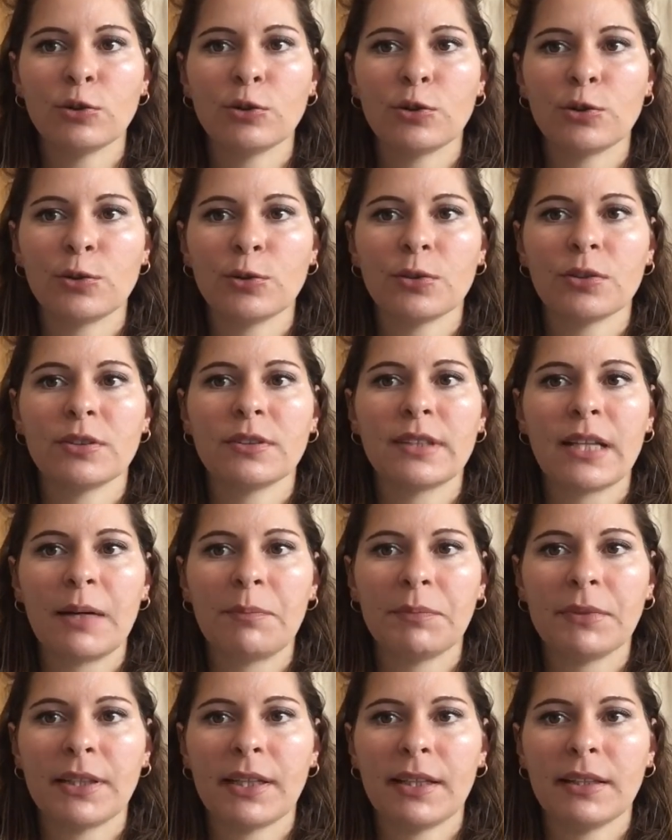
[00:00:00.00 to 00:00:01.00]
to use
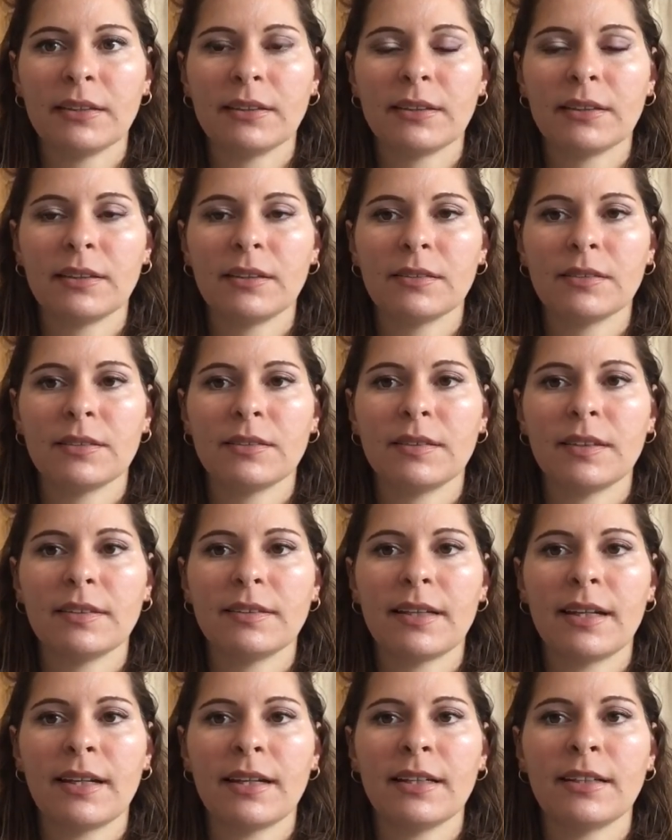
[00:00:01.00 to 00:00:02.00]
subtitles that
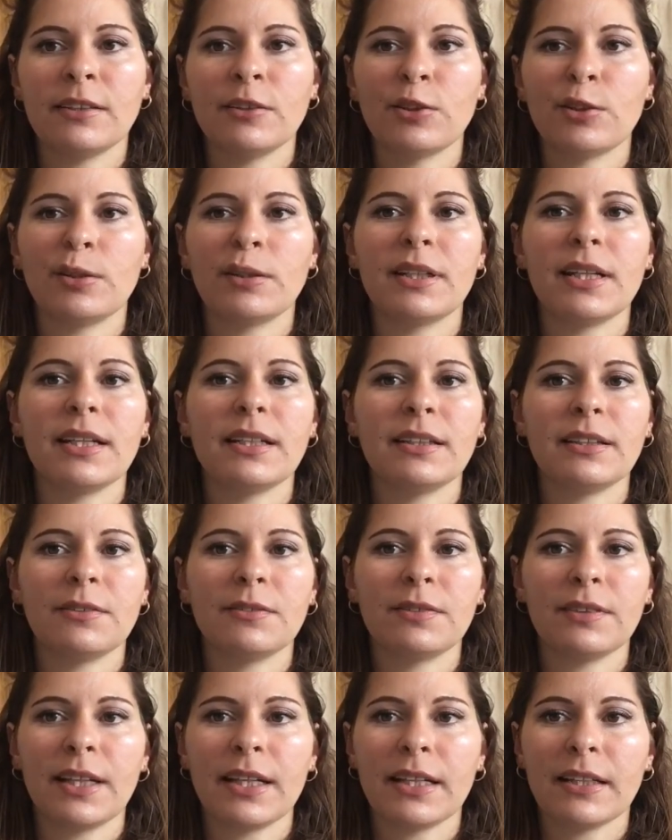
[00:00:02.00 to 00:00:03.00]
are in your native
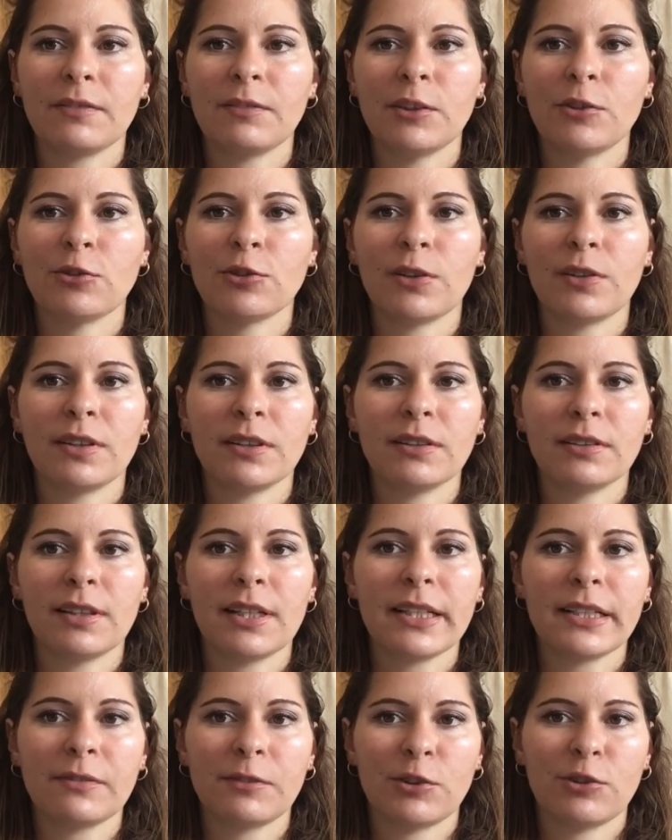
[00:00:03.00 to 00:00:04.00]
language or in
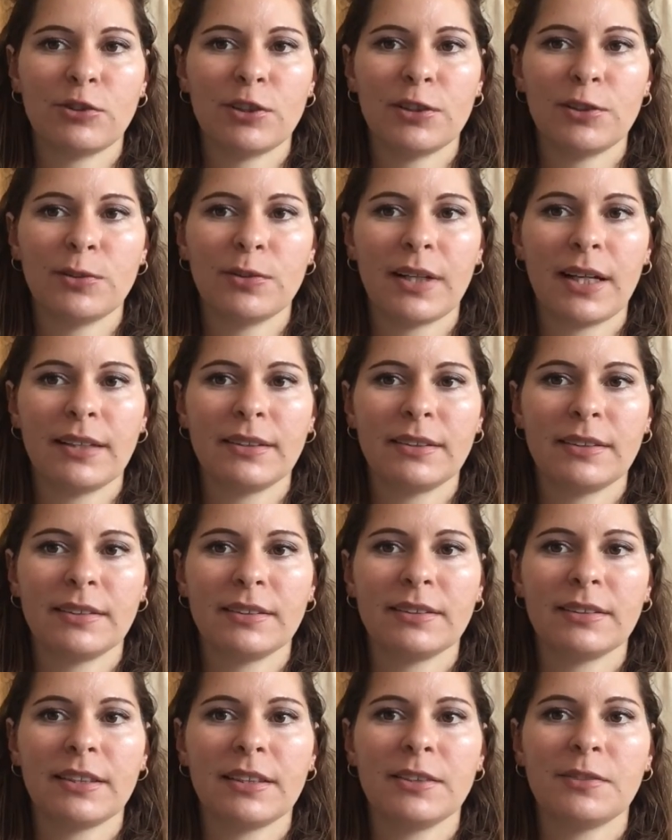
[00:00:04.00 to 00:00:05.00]
language that you
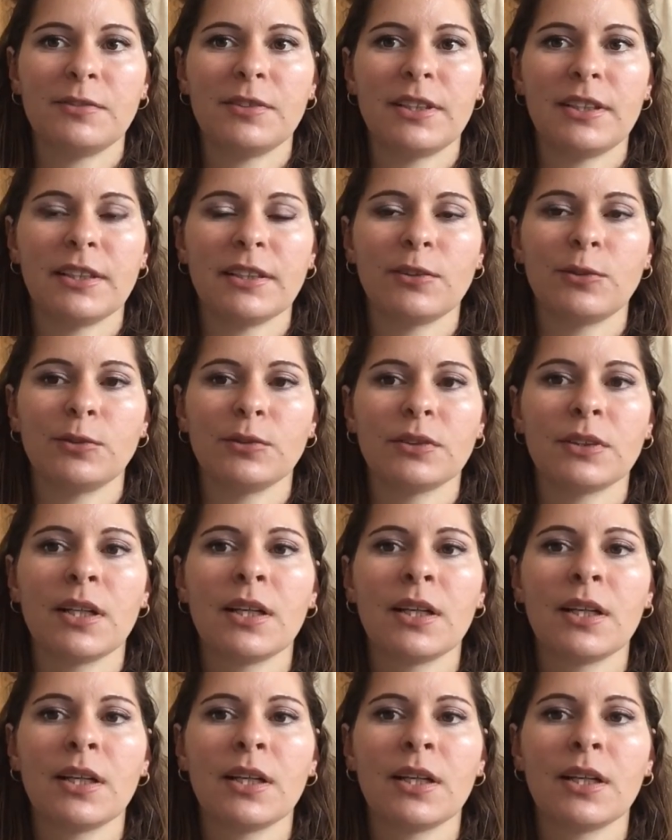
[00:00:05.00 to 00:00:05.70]
understand very good.